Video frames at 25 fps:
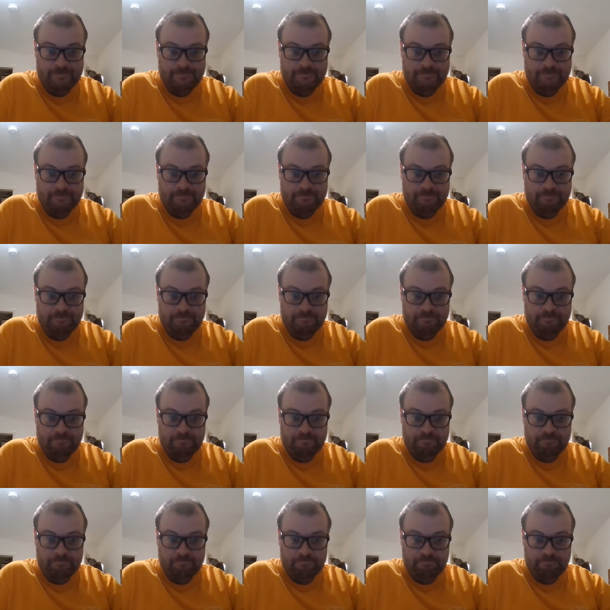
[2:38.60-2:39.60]

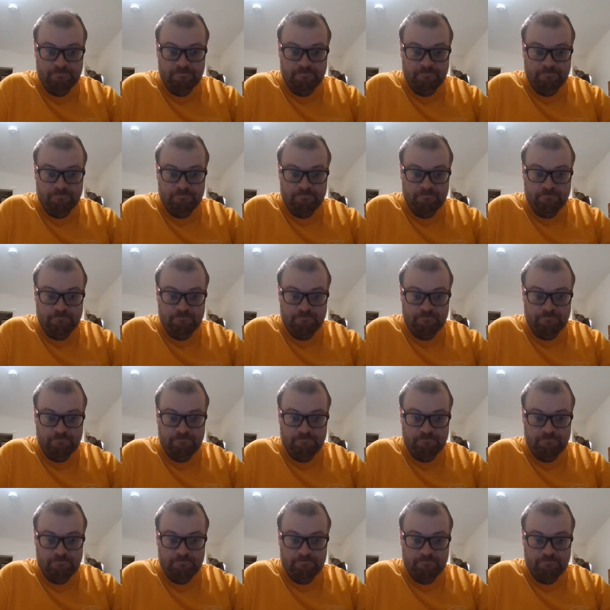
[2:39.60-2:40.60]

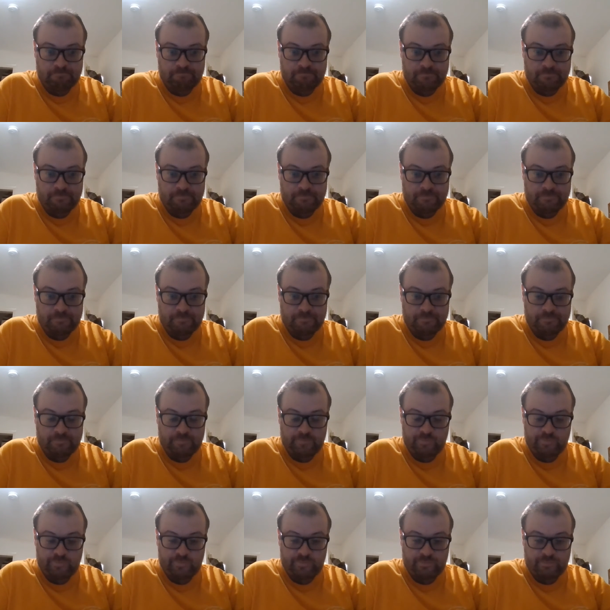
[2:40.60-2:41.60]

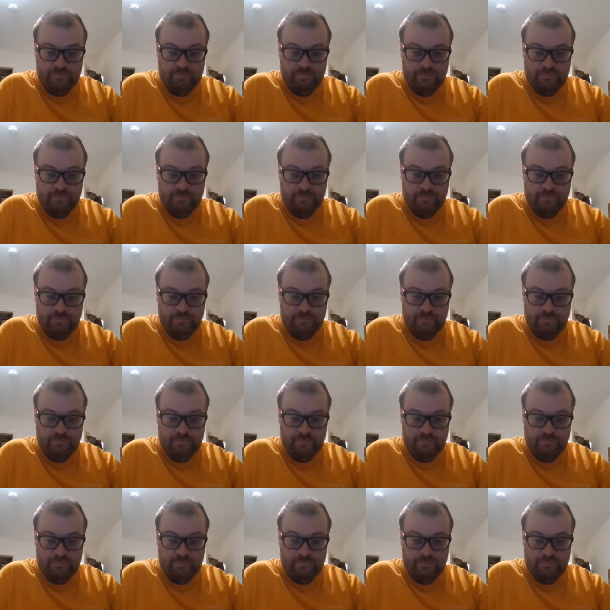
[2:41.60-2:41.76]
(silence)